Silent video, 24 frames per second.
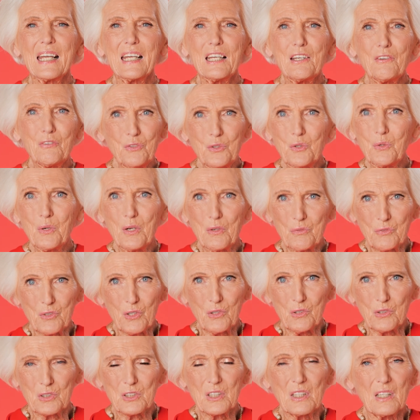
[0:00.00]
If you have
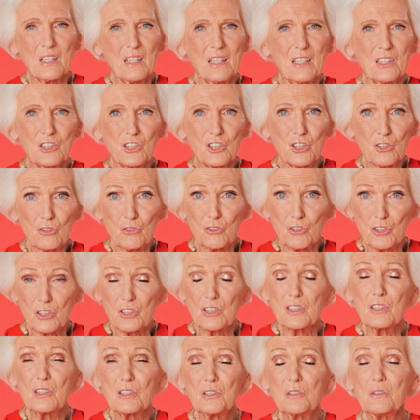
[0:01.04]
got children
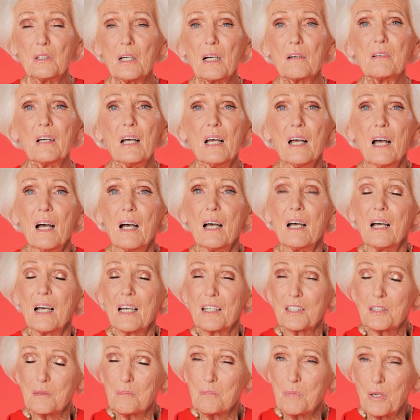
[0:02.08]
who have,
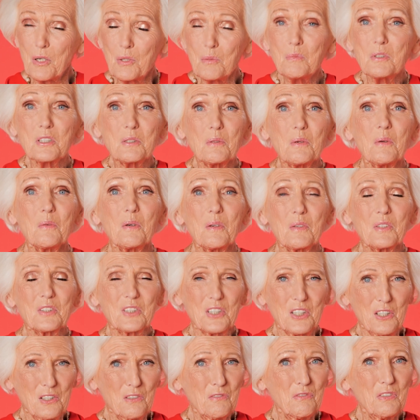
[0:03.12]
at the moment,
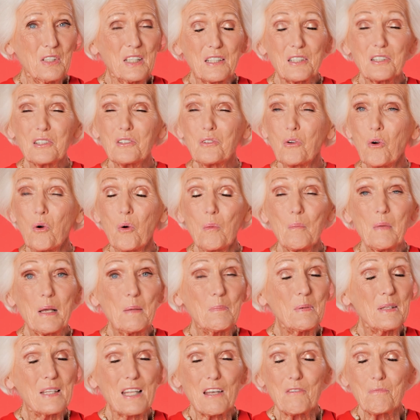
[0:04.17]
turned vegan, or
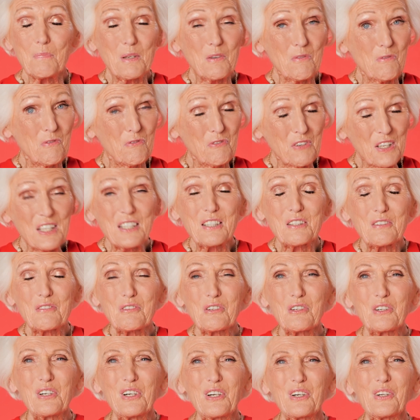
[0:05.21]
maybe they've been vegan
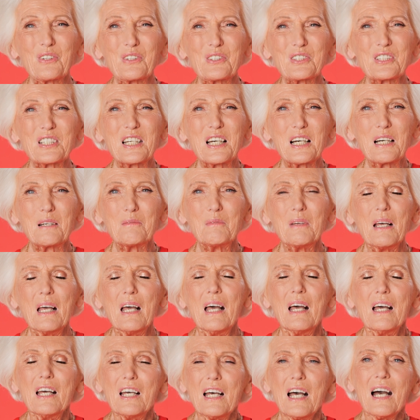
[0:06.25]
for a long time,
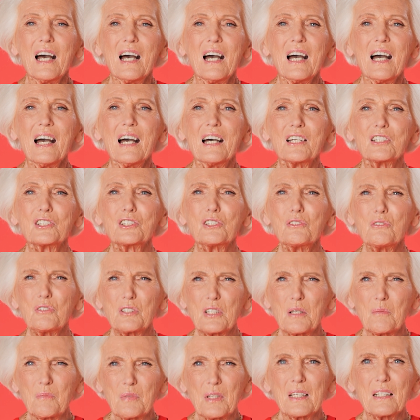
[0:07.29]
do
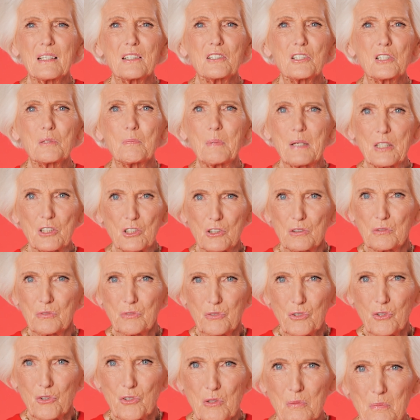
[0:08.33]
something special
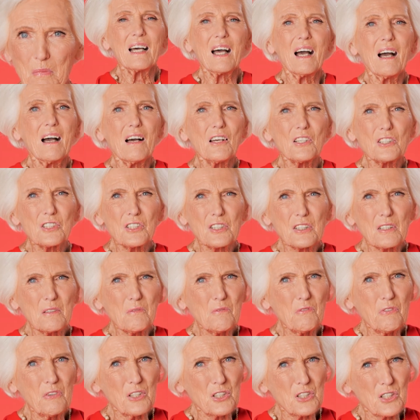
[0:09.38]
for them. Ask them,
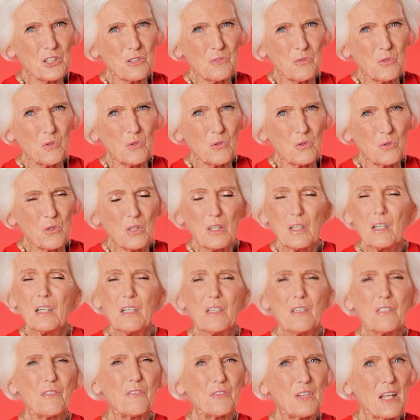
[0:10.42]
first of all,
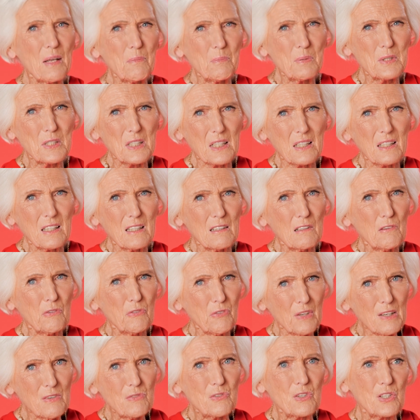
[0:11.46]
have they particular
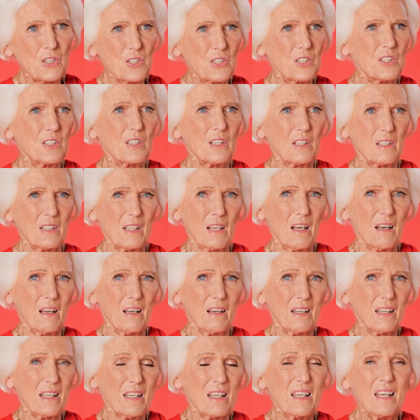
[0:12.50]
favourites that they
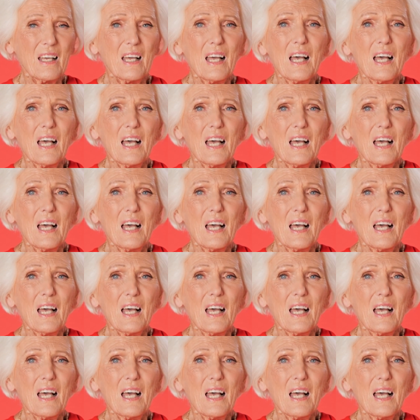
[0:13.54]
like?